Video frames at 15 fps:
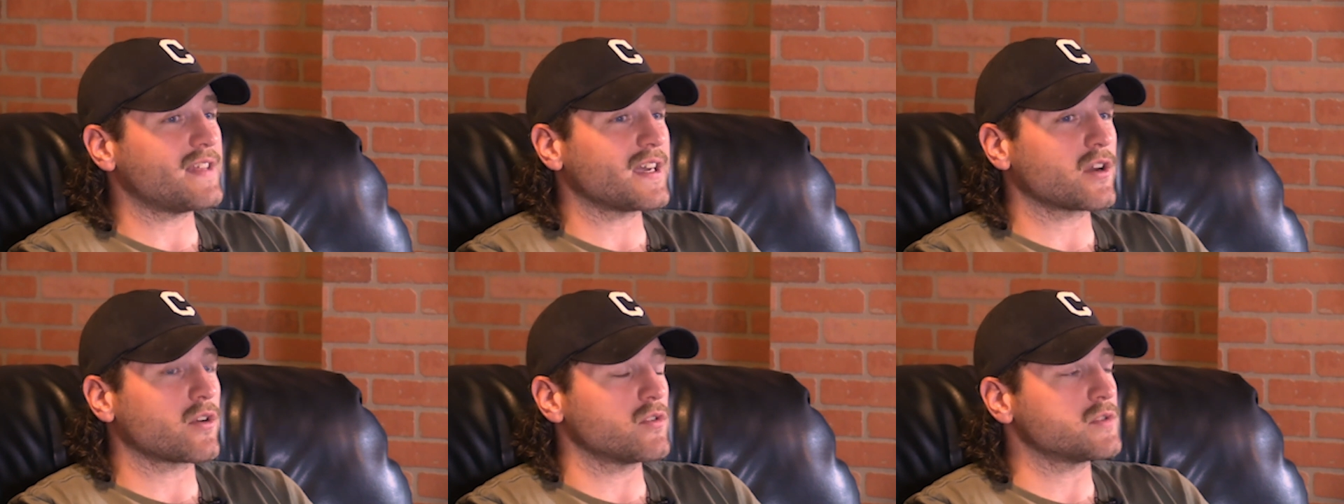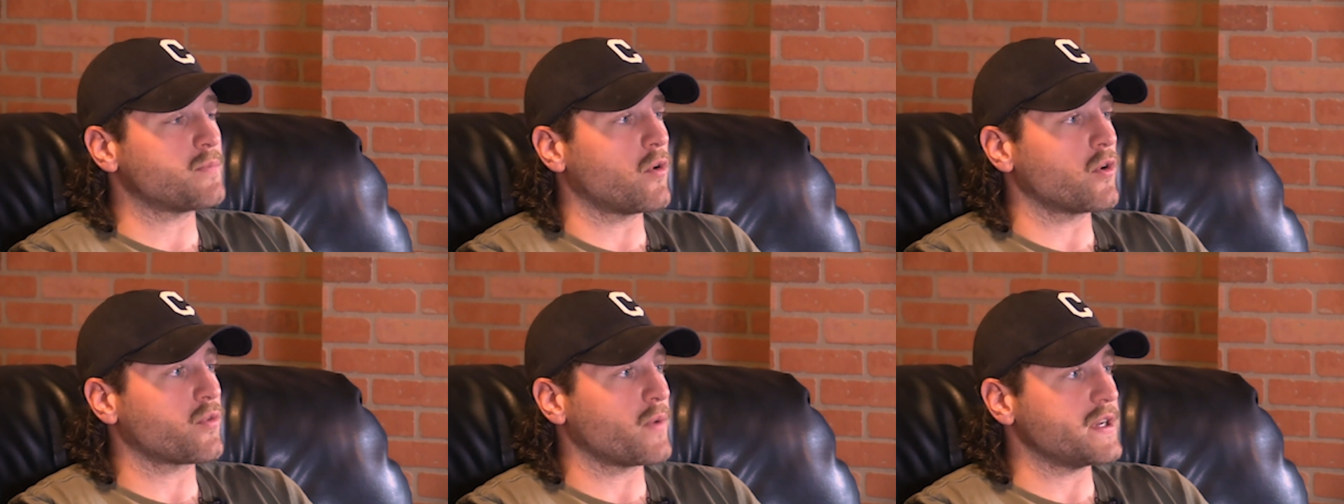And I think it
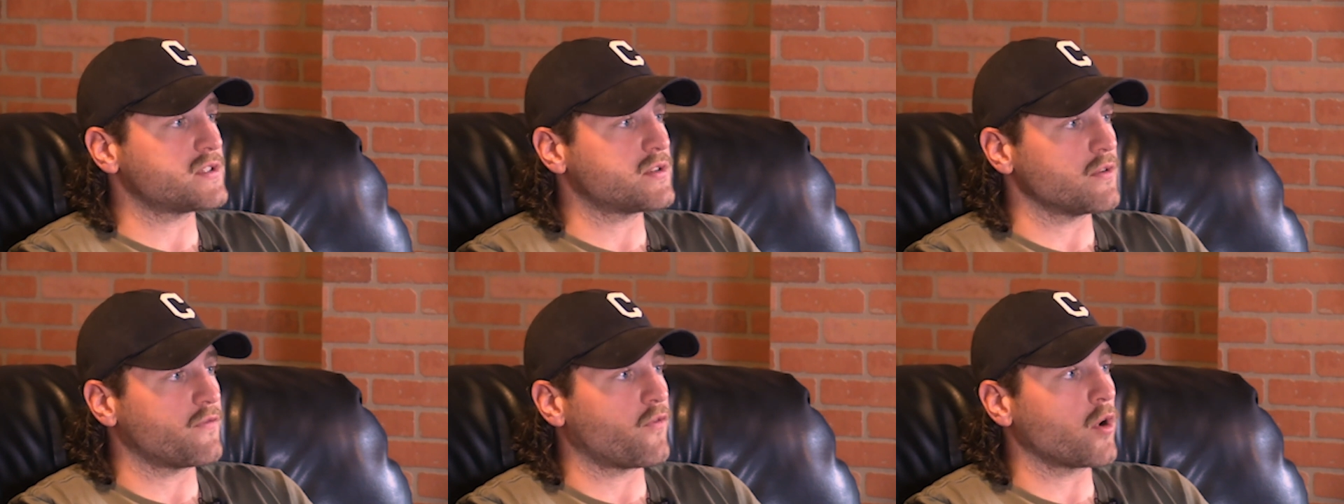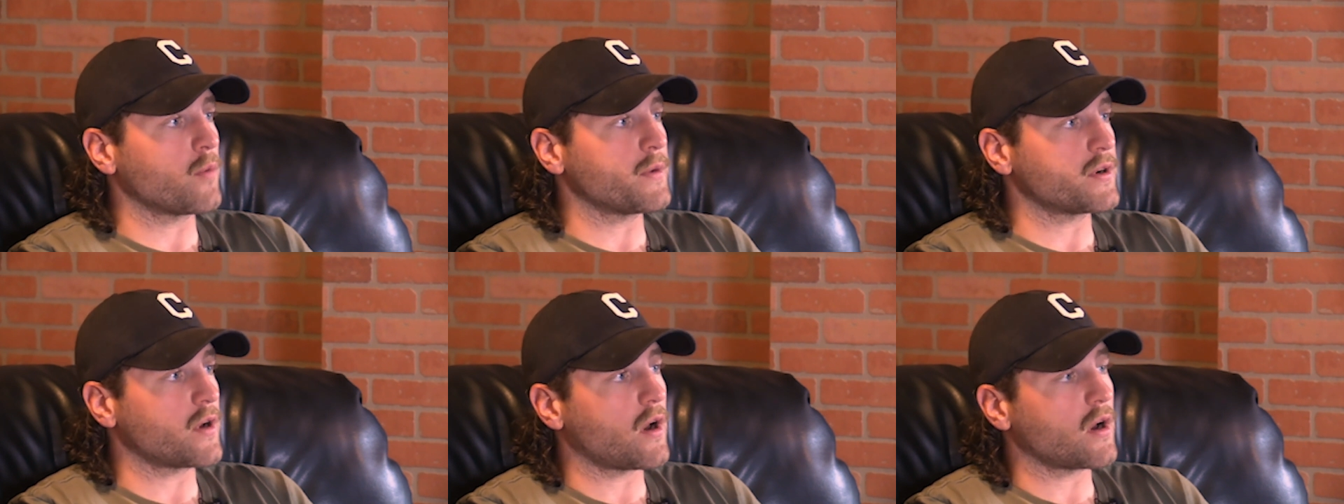goes both ways too.
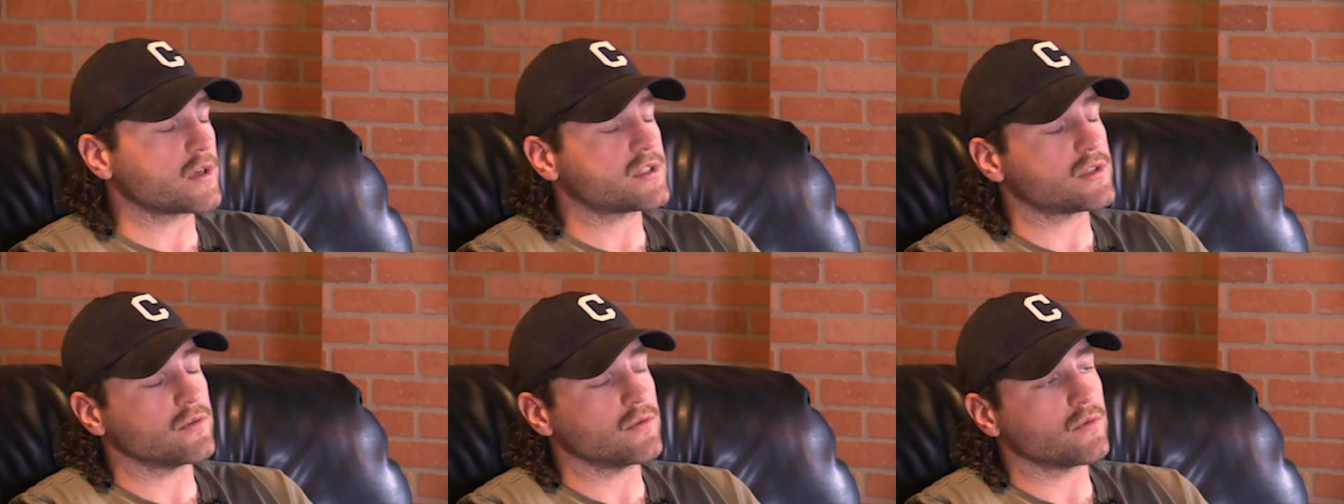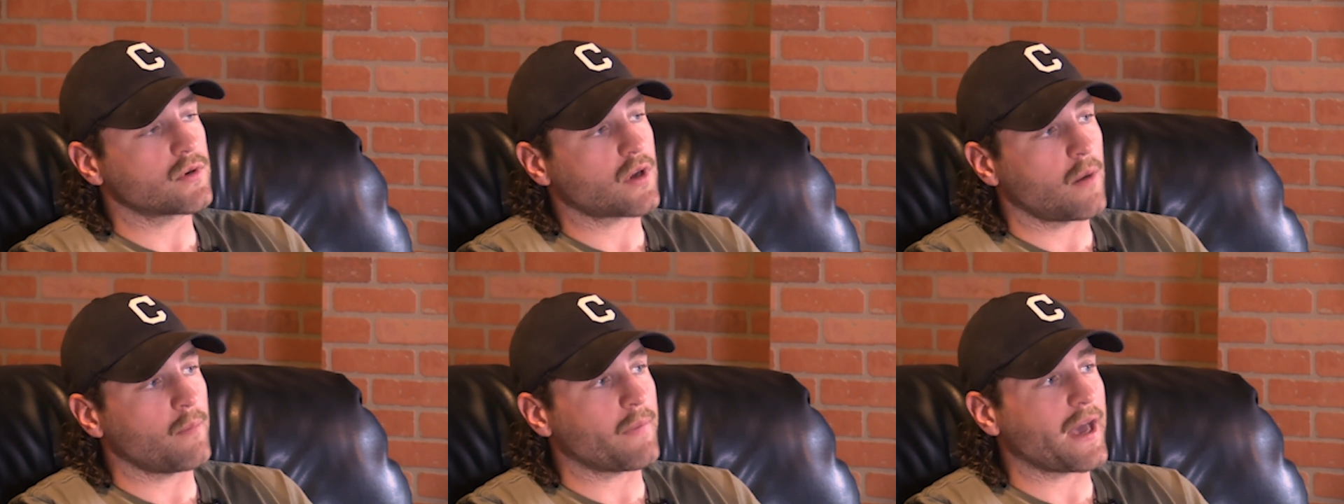Former Dawgs
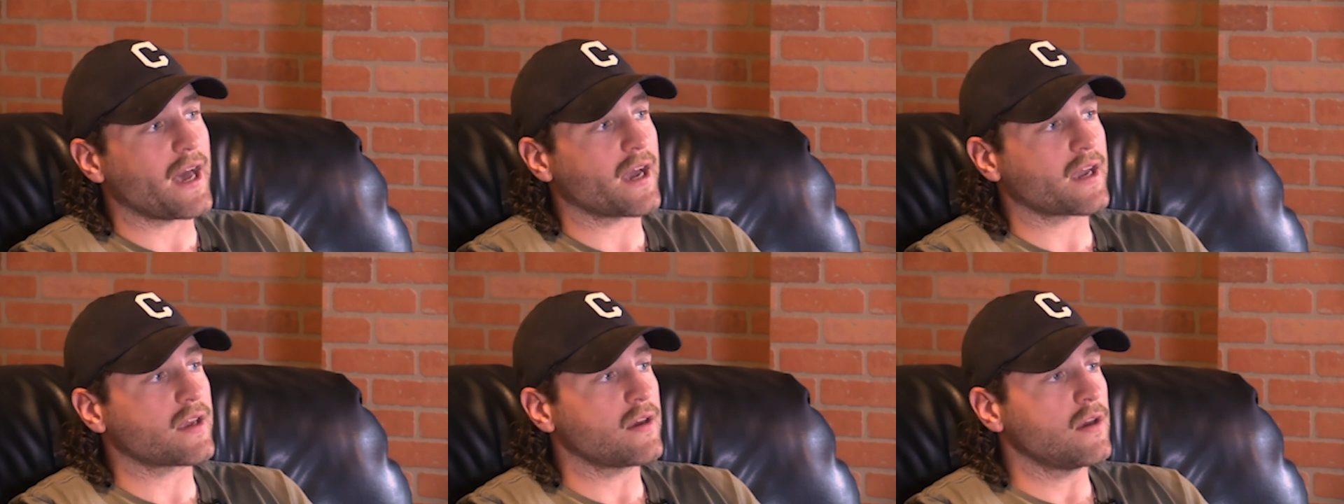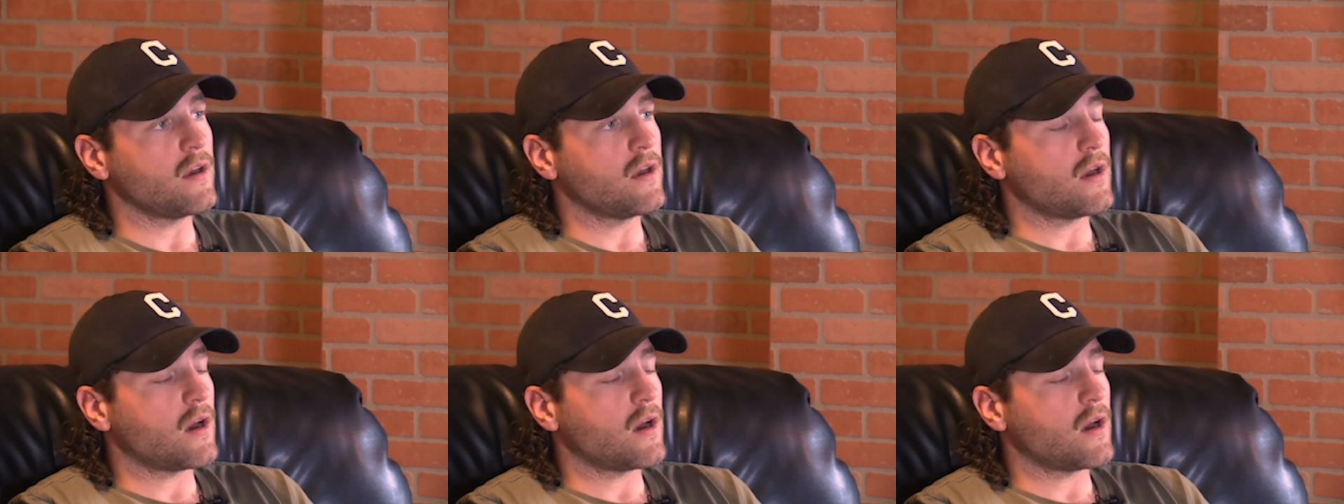who come back